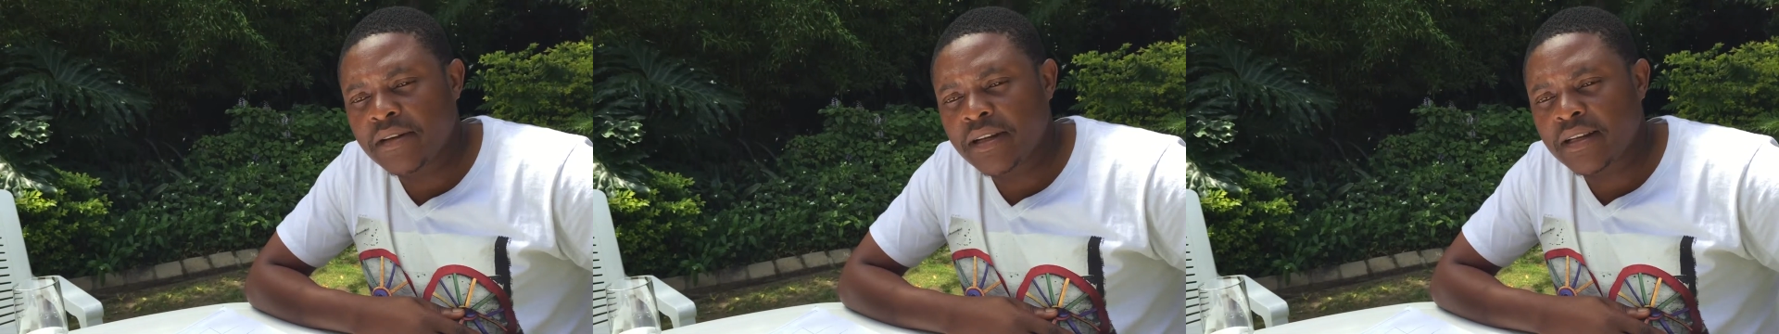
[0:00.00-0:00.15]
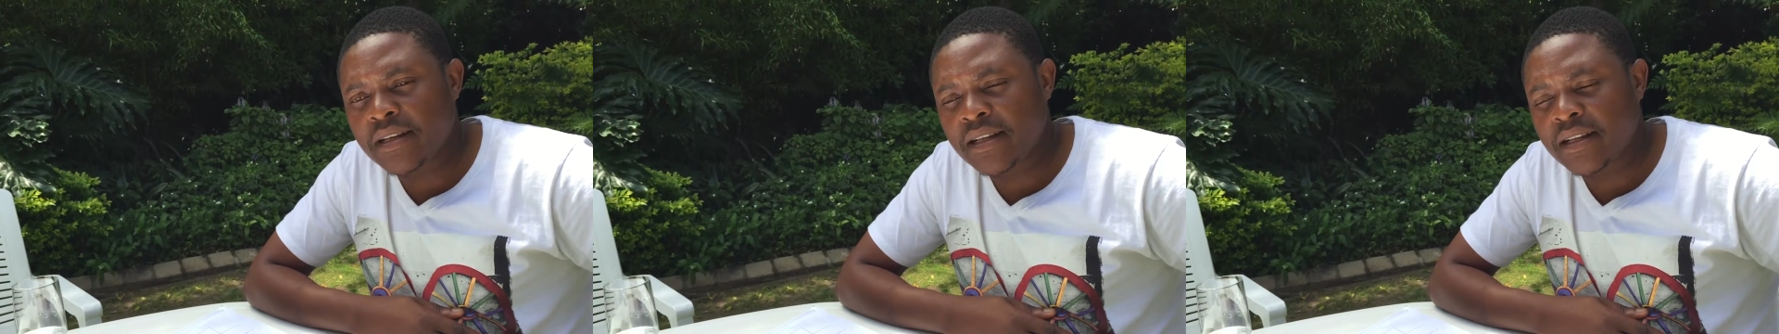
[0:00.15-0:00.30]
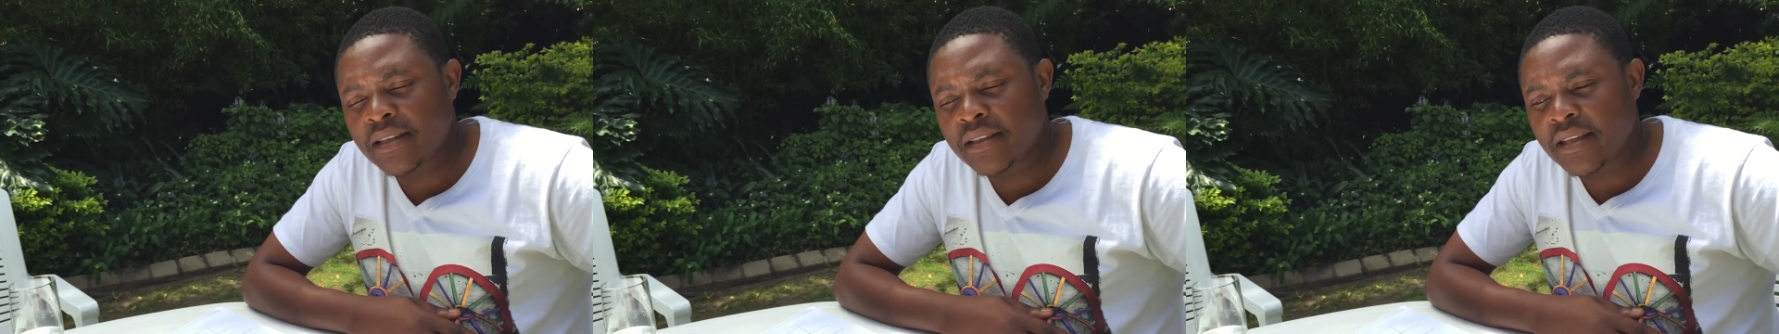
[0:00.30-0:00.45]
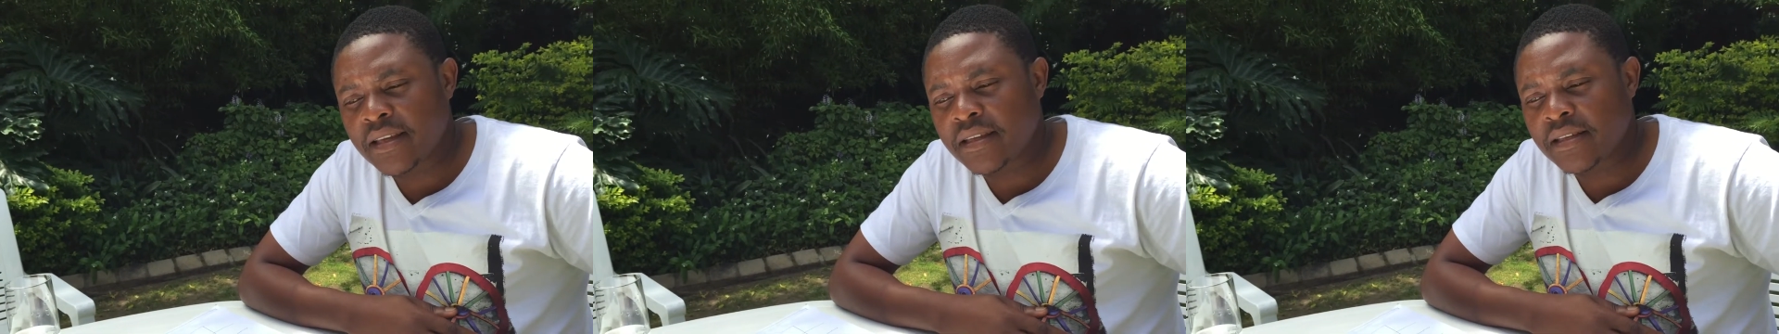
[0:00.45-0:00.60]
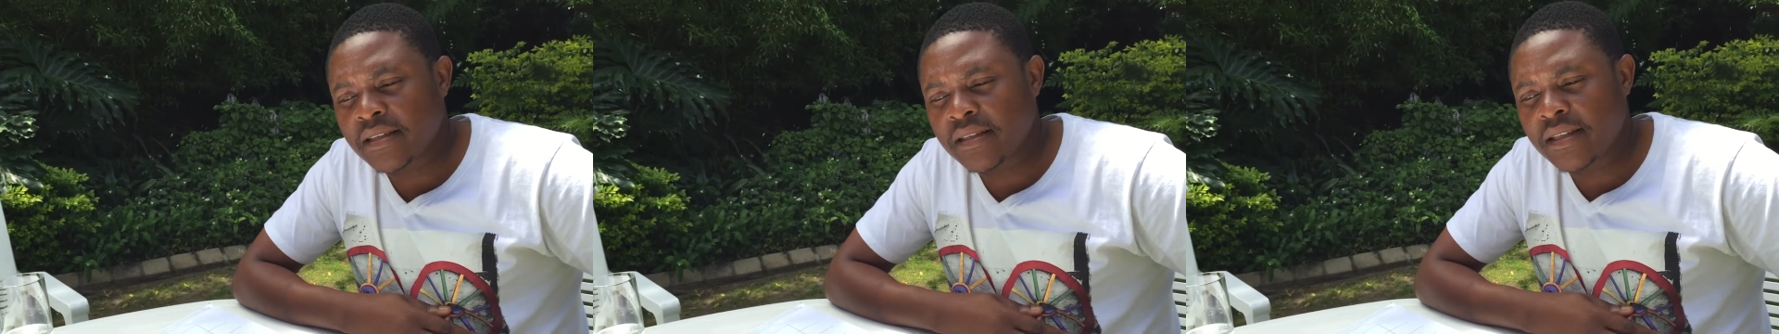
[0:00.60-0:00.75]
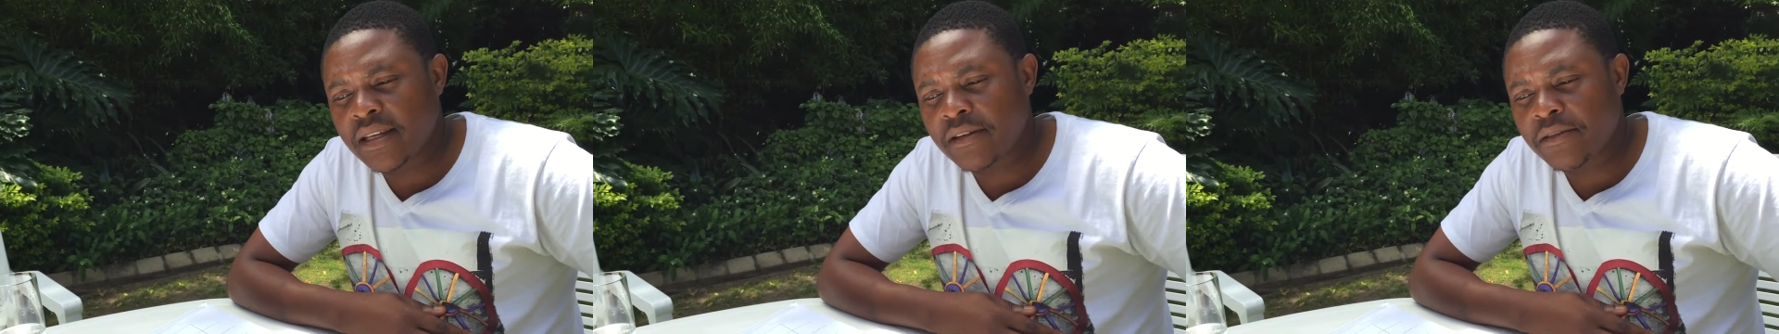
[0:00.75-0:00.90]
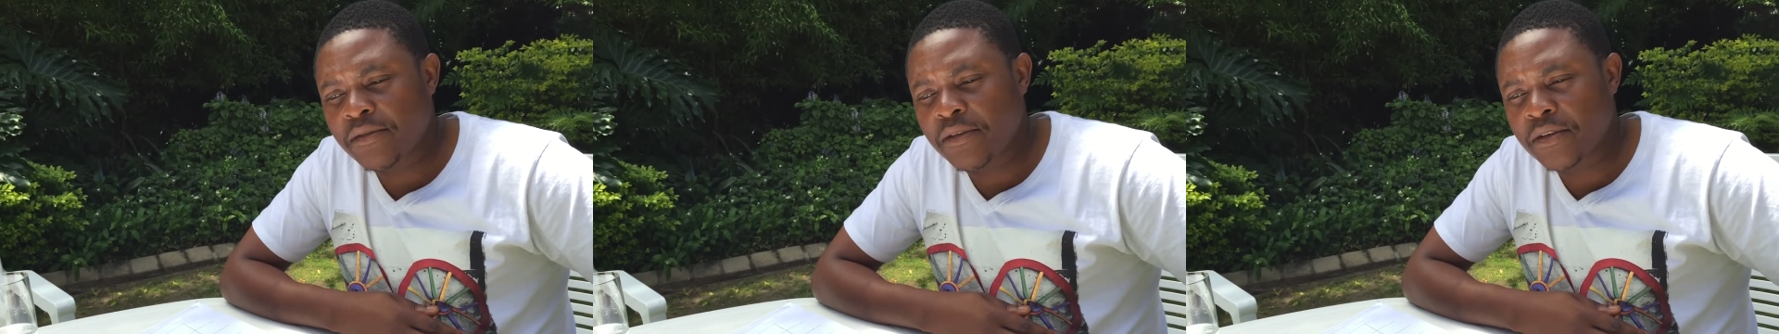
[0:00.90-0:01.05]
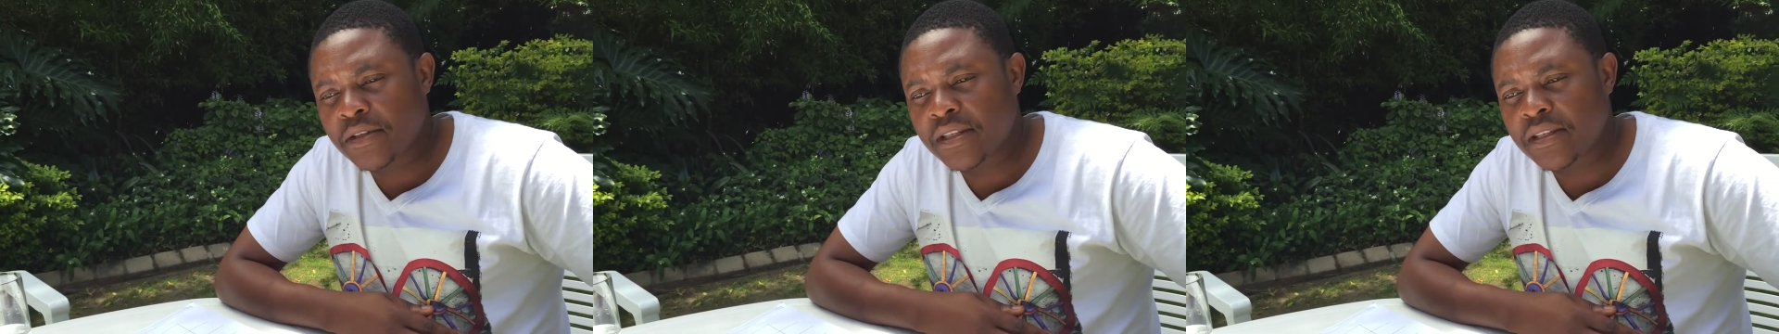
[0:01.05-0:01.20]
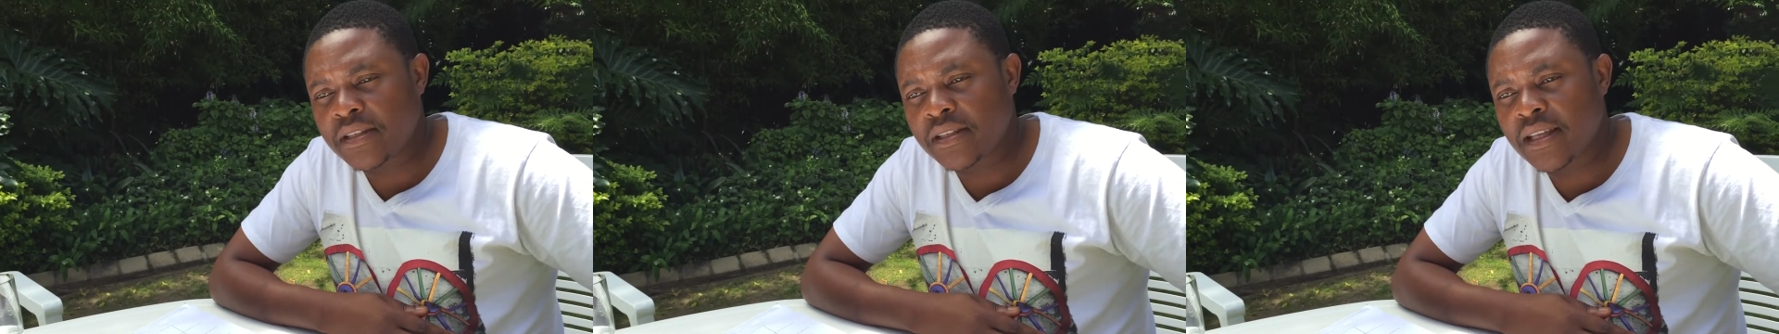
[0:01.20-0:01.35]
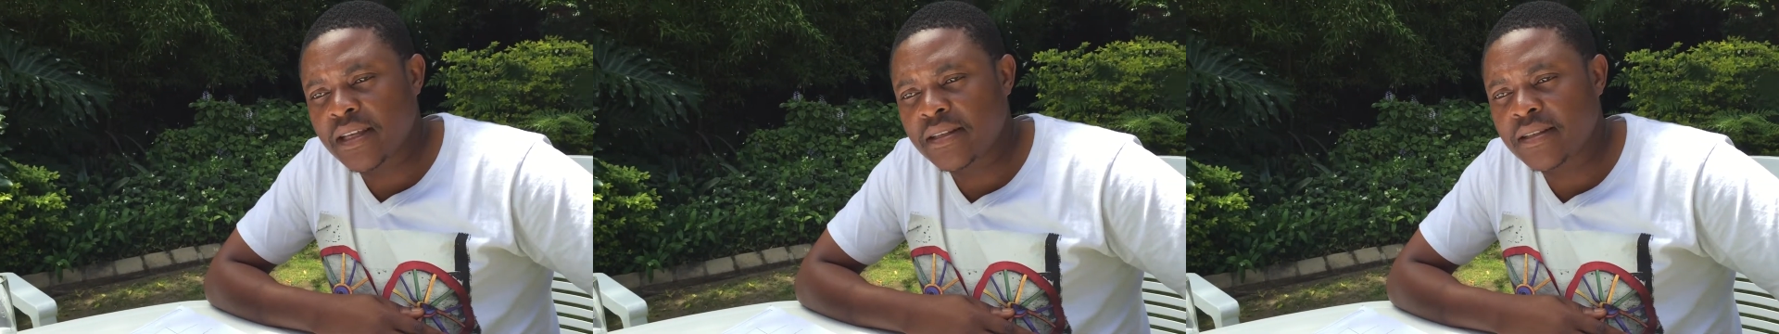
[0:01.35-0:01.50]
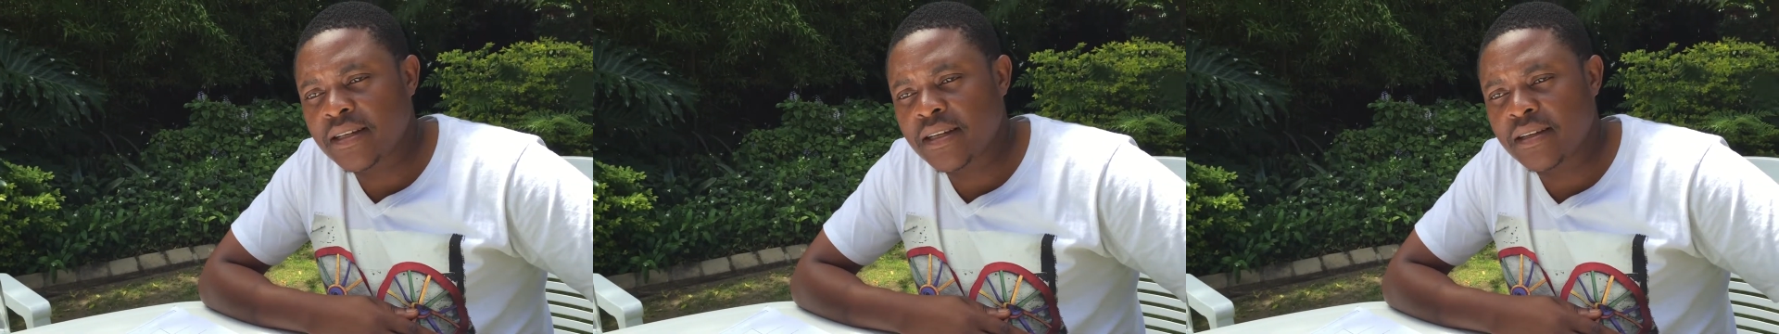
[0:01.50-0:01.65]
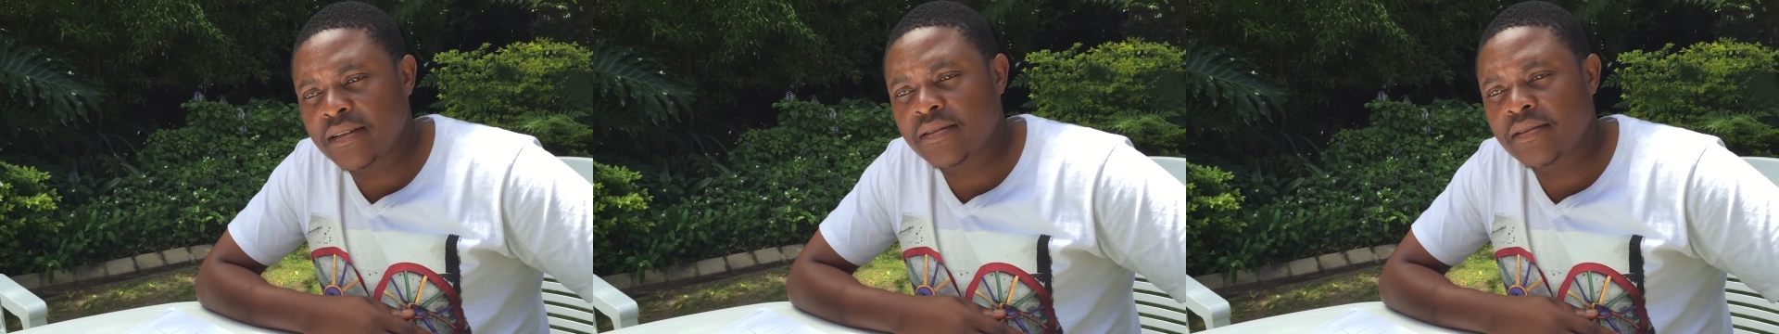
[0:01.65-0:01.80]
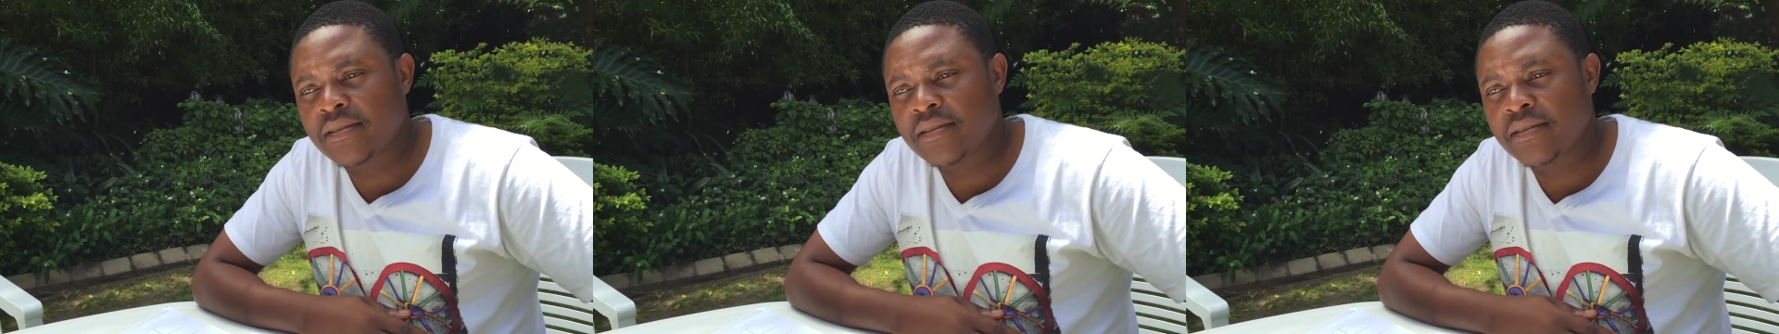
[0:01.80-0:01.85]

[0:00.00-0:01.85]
Definitely, there is forces that